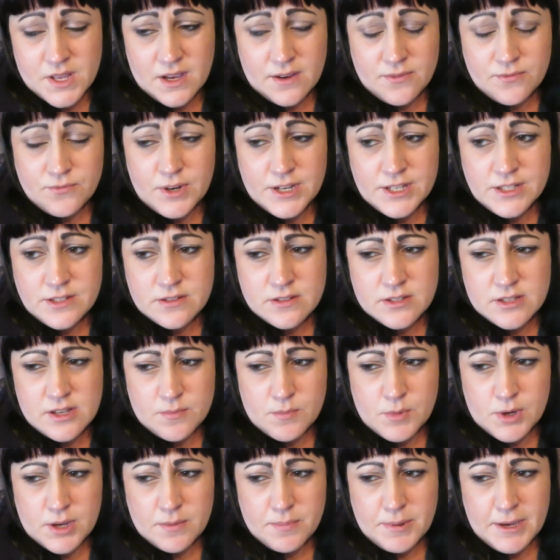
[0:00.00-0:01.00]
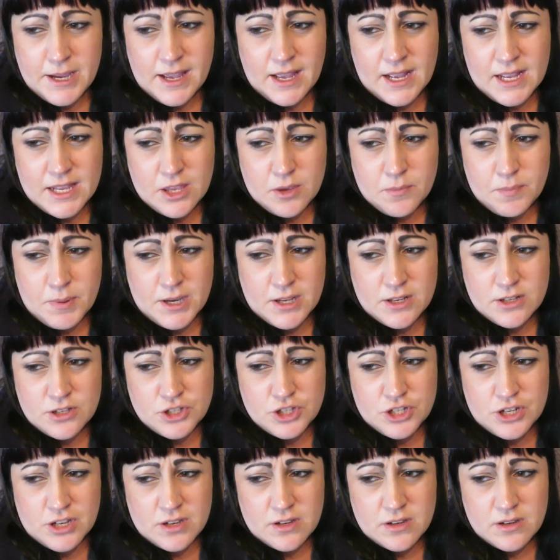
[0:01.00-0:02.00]
I've read somewhere about
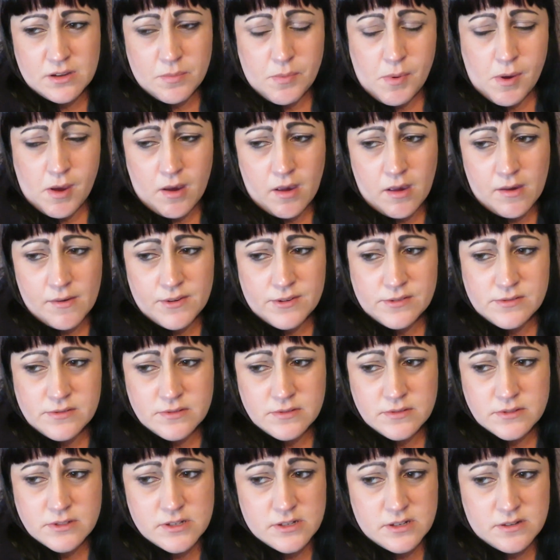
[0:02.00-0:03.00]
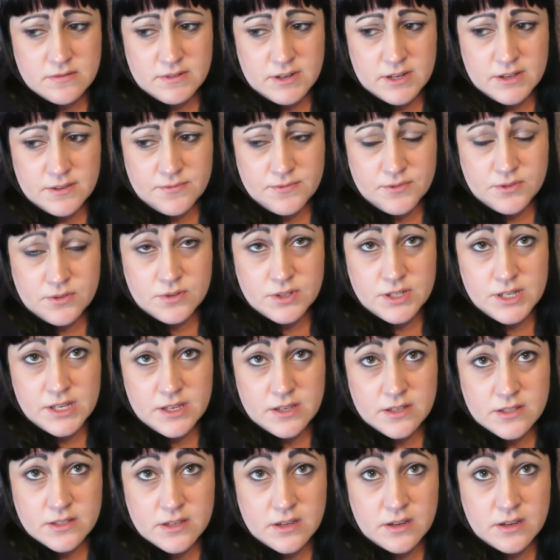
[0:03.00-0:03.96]
acupuncture, but can't really afford it.